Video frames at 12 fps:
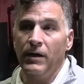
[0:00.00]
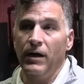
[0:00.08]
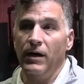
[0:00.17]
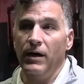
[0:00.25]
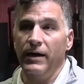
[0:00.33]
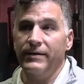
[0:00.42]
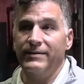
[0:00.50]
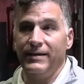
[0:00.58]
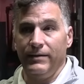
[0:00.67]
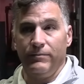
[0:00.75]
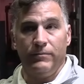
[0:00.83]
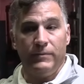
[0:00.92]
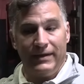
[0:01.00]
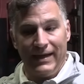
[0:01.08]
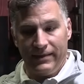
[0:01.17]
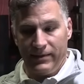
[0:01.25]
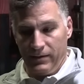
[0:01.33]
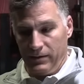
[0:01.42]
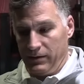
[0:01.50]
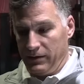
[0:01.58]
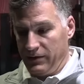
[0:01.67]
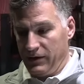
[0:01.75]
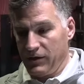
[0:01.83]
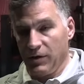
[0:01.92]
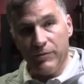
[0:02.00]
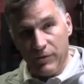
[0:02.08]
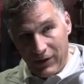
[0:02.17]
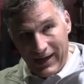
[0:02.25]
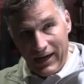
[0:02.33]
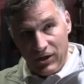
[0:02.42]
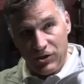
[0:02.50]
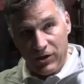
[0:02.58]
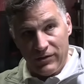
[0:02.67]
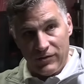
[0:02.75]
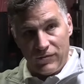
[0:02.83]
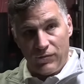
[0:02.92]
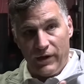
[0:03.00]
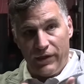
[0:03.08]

to get the communications